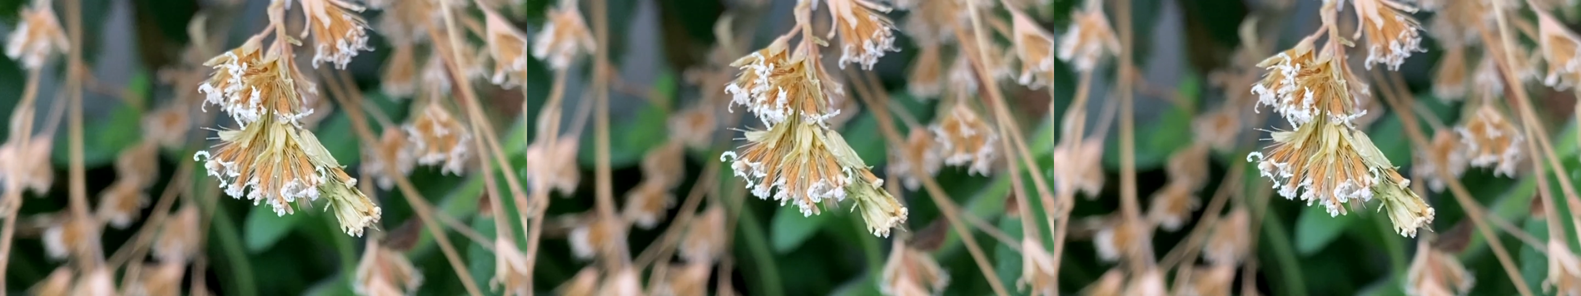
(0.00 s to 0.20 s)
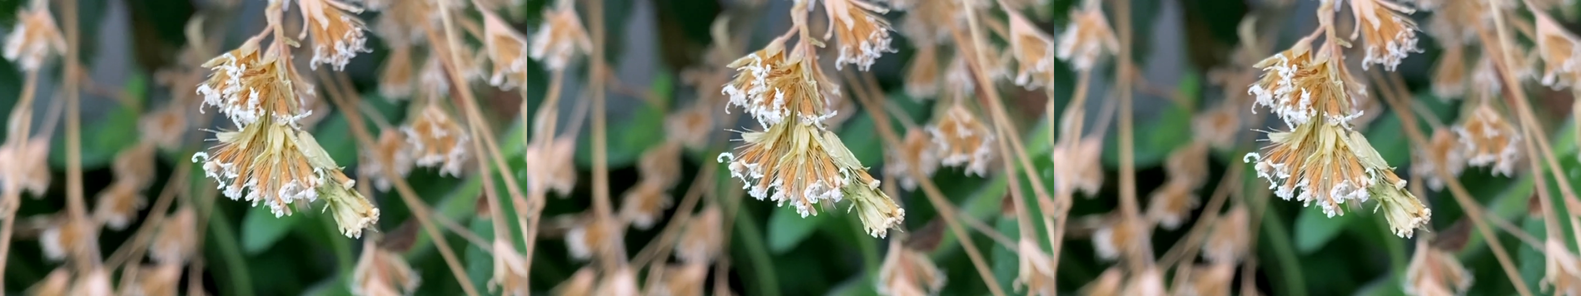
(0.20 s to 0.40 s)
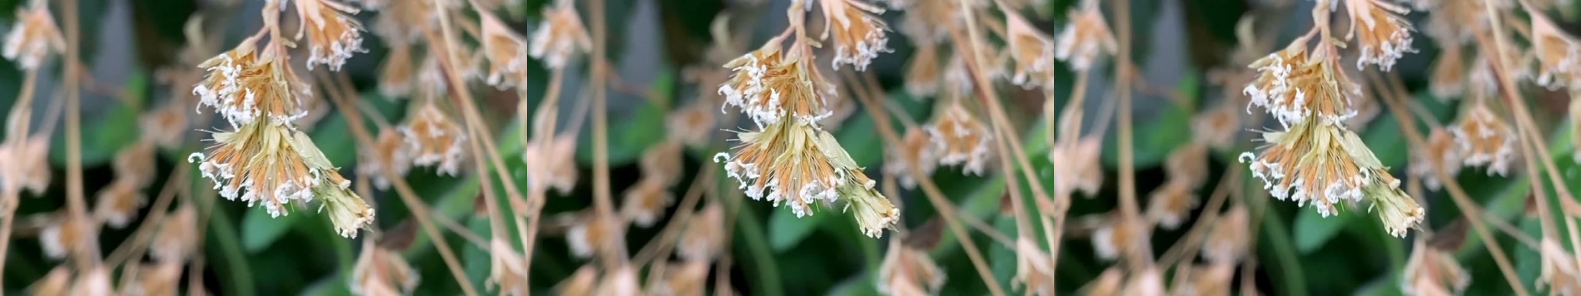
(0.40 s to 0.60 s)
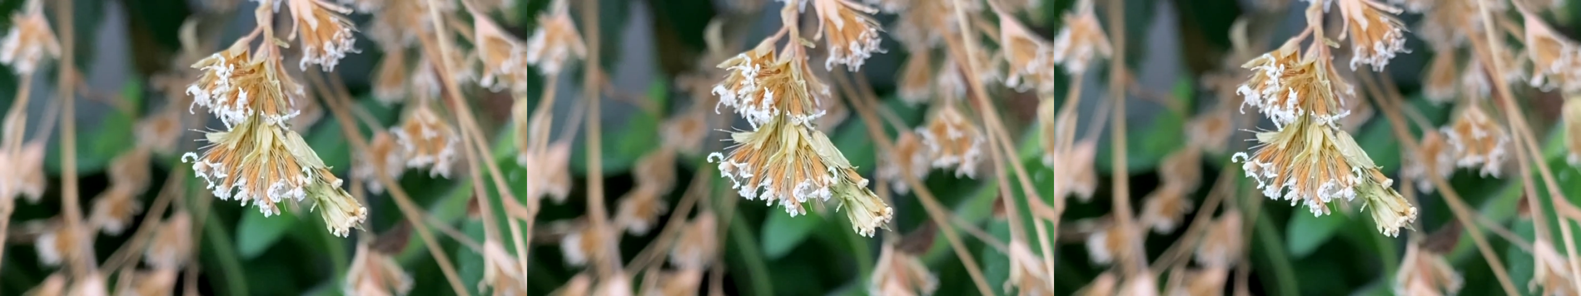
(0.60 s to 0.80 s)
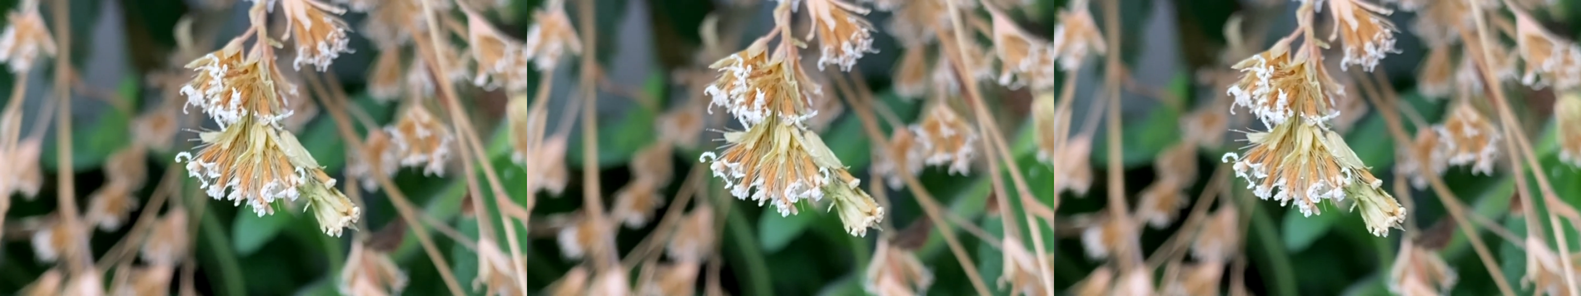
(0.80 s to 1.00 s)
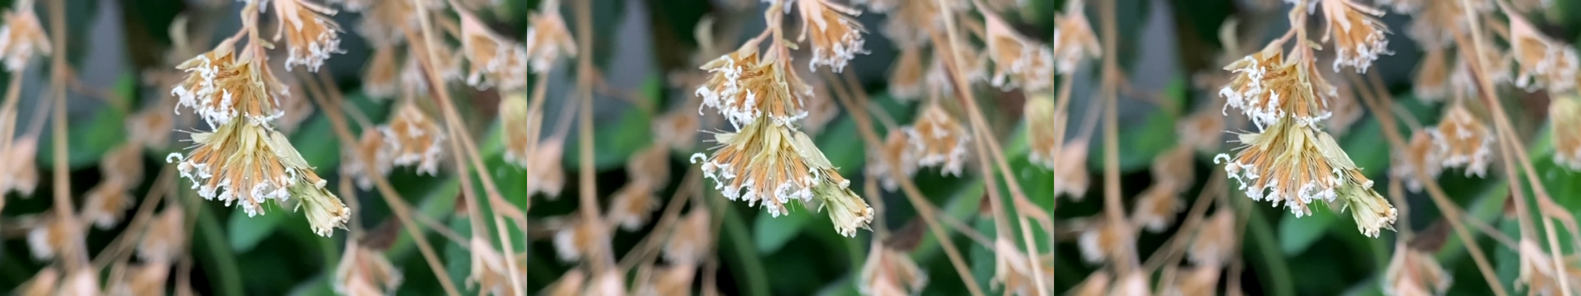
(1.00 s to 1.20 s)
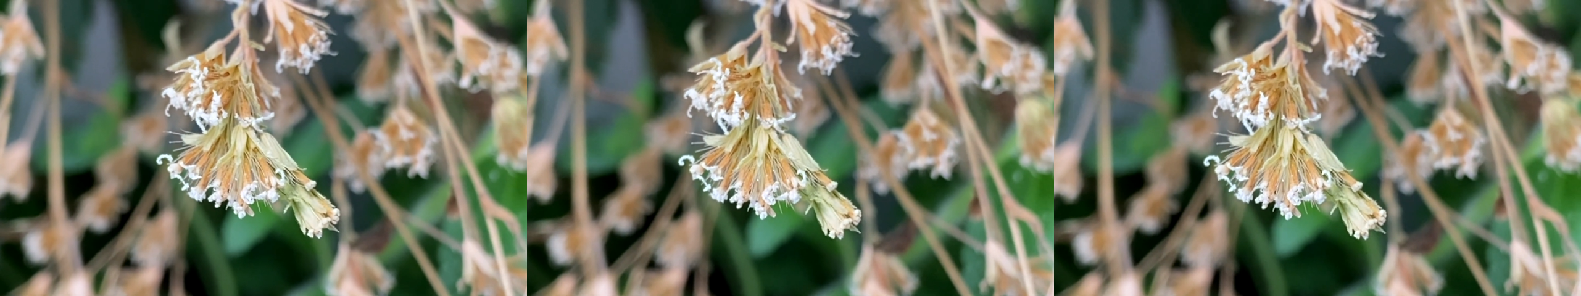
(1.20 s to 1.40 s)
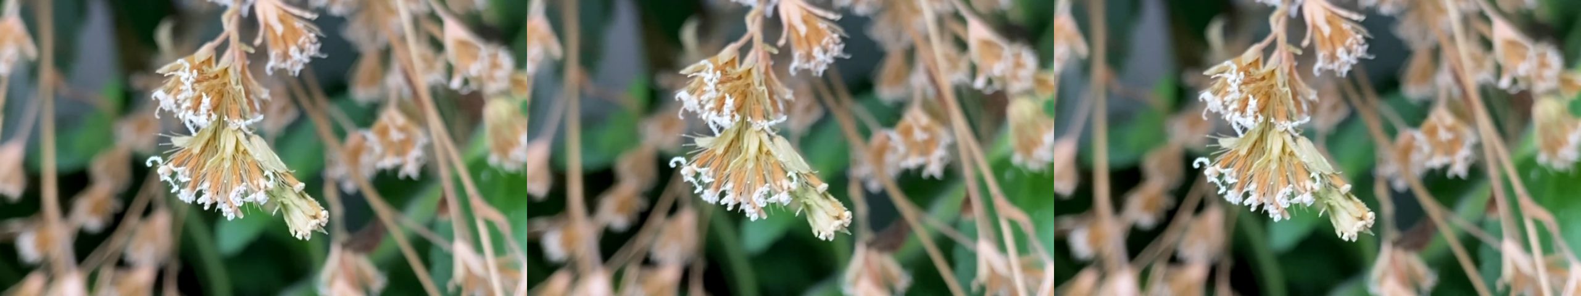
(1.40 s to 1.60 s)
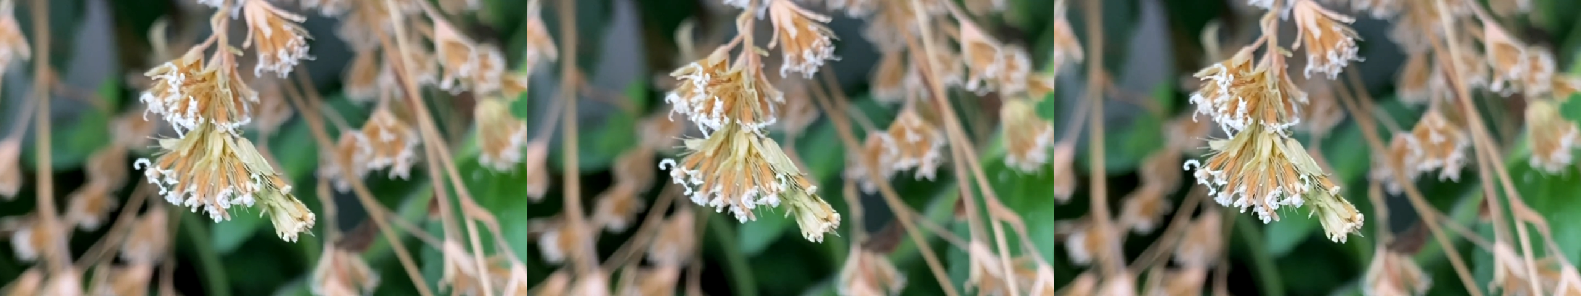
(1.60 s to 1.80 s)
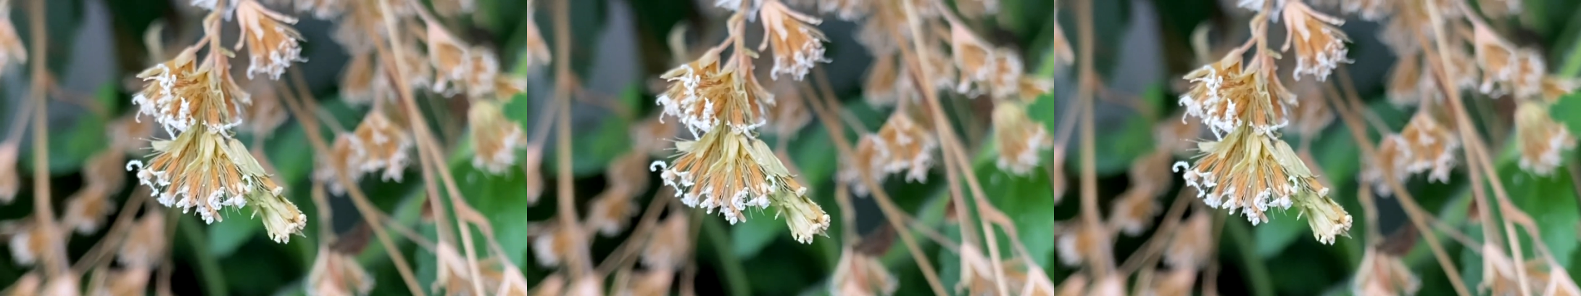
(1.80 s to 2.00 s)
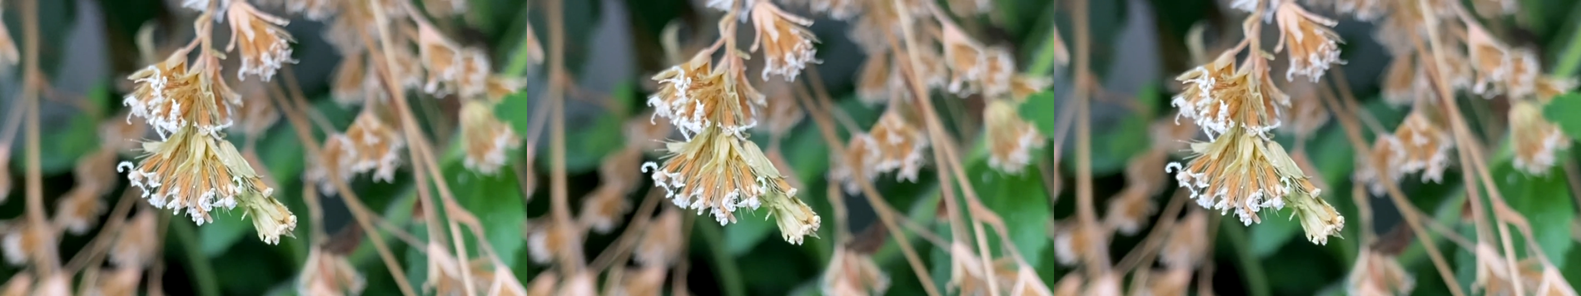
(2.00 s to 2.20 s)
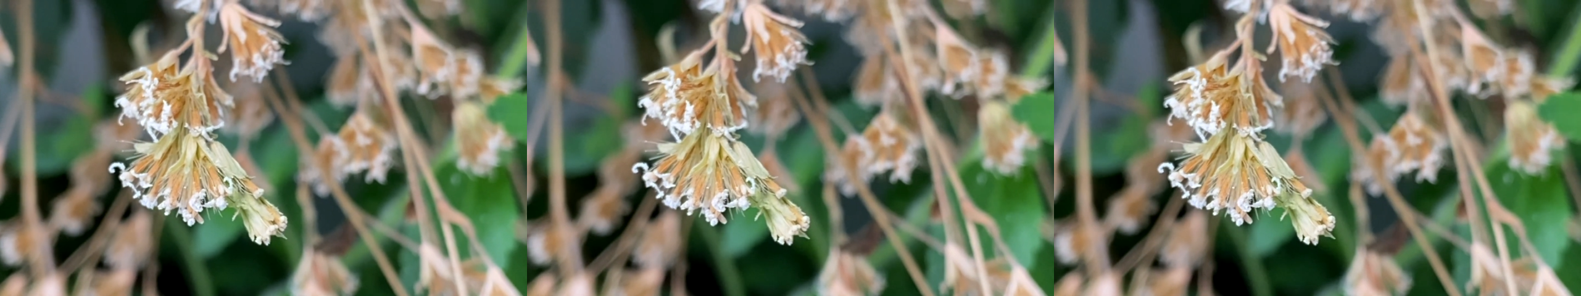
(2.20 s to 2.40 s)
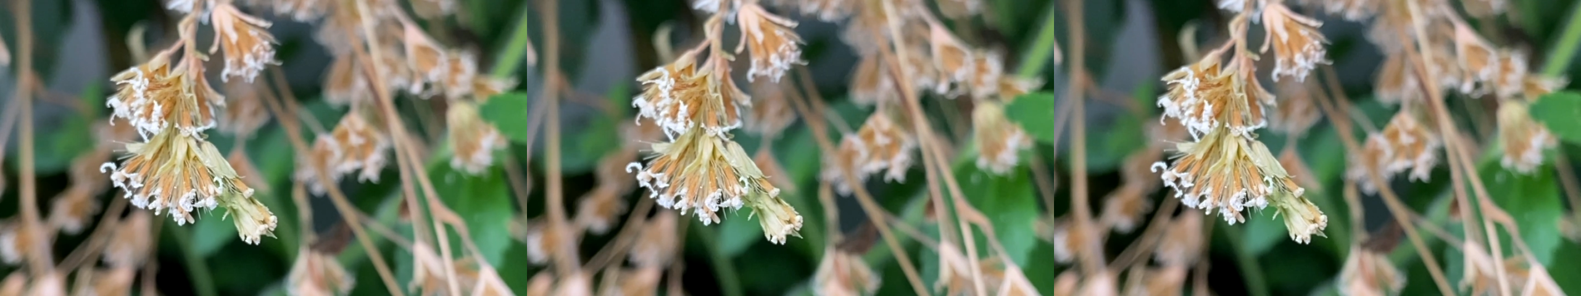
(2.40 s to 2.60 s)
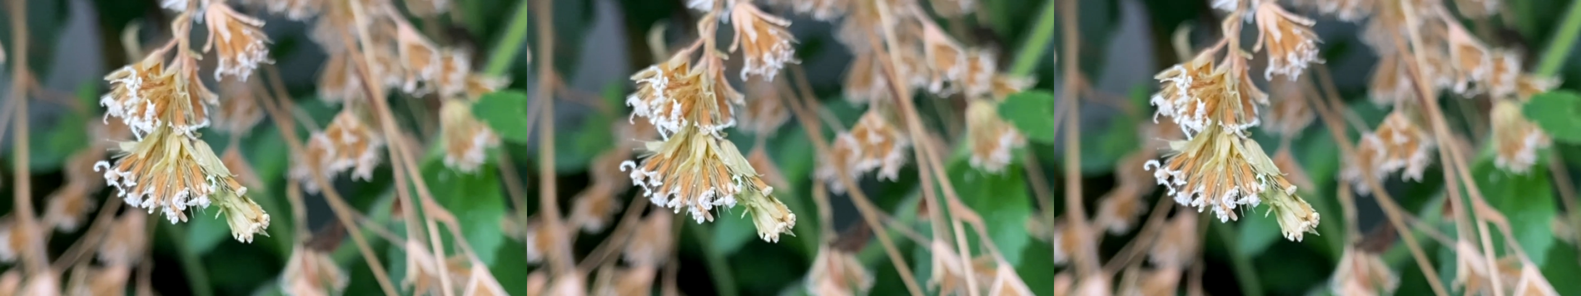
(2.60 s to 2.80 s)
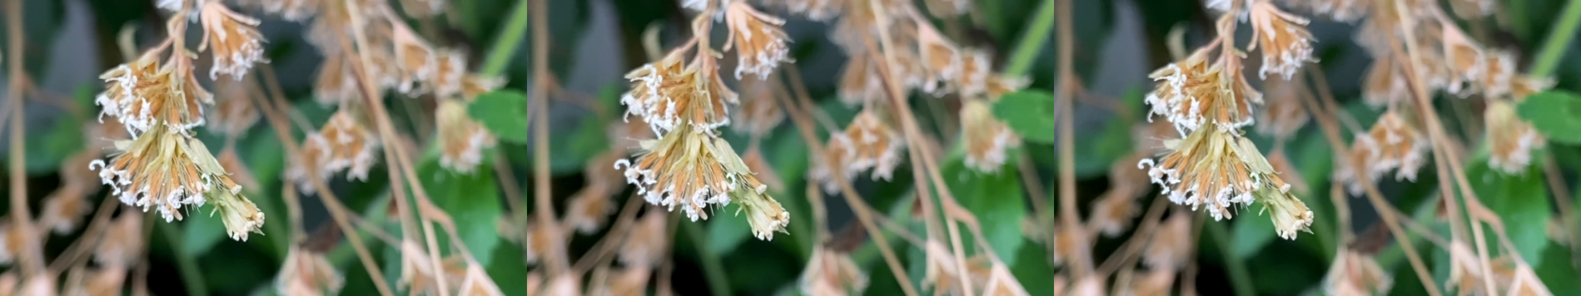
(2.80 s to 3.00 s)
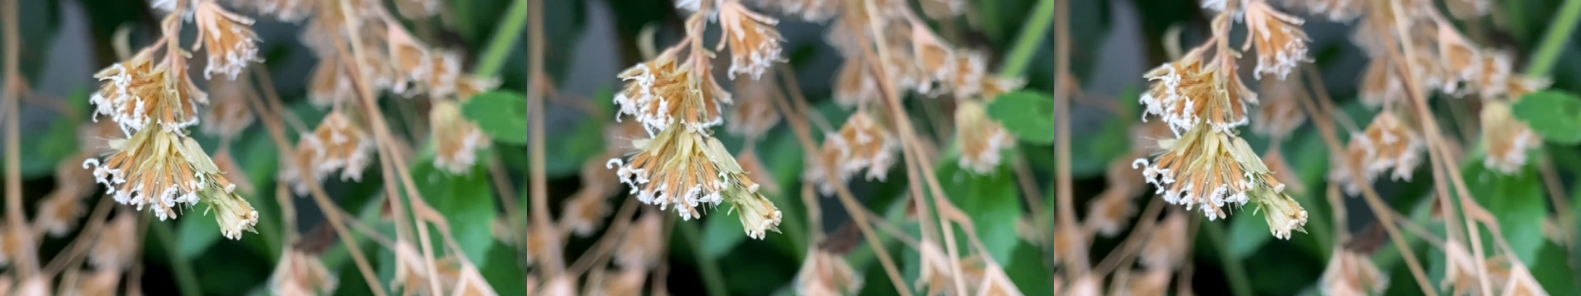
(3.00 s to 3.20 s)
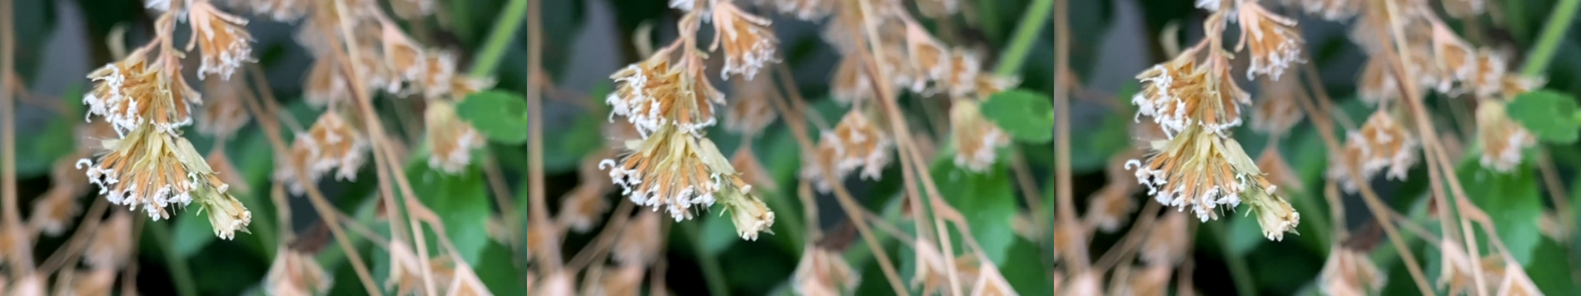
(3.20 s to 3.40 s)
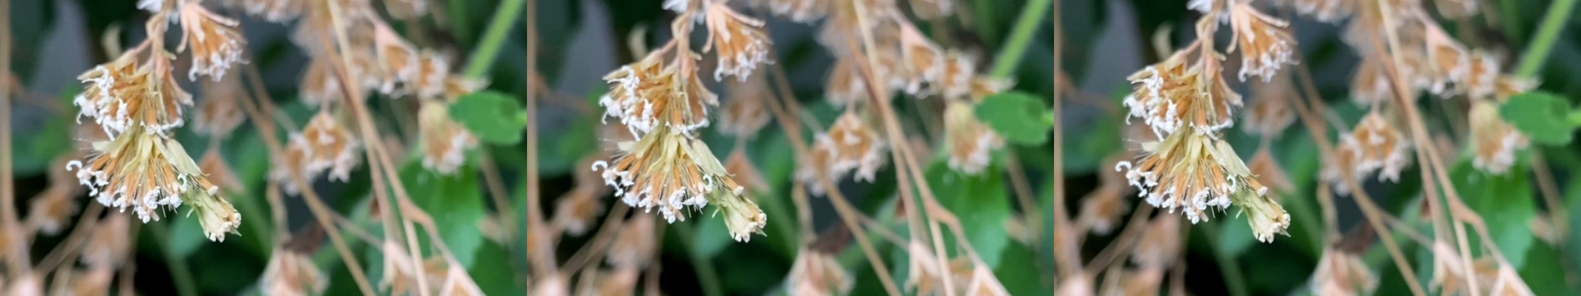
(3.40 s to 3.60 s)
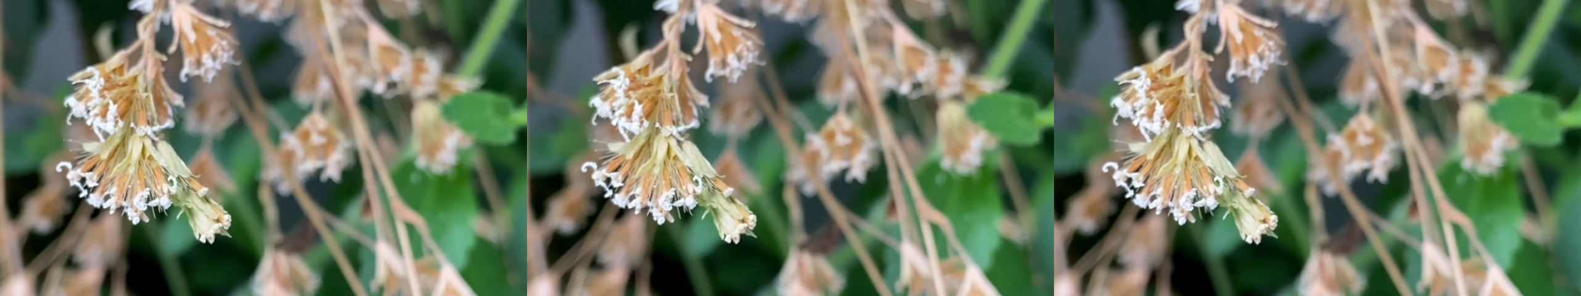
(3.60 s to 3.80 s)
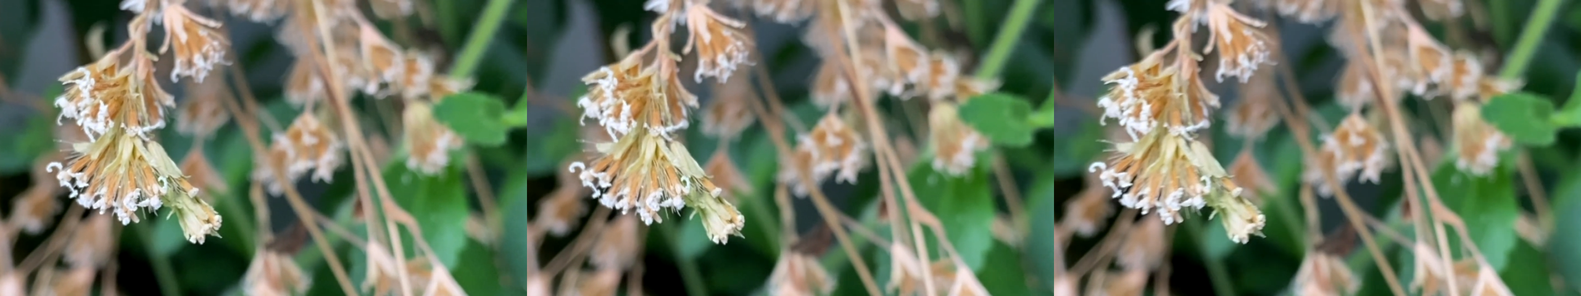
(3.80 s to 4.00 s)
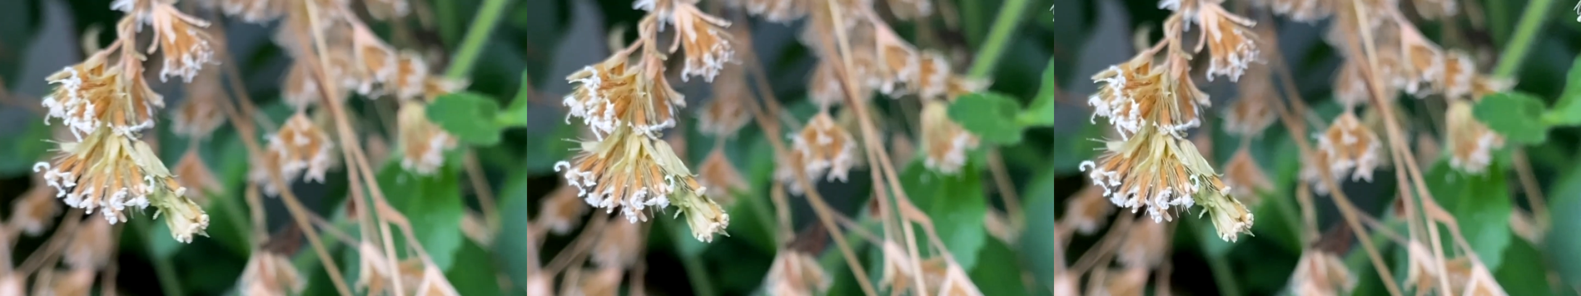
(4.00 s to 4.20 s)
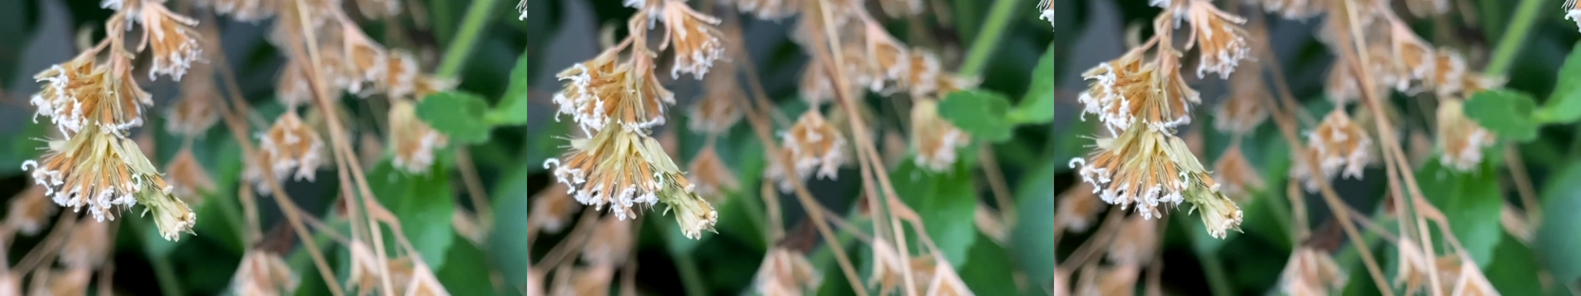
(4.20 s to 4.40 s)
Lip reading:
(no speaker visible)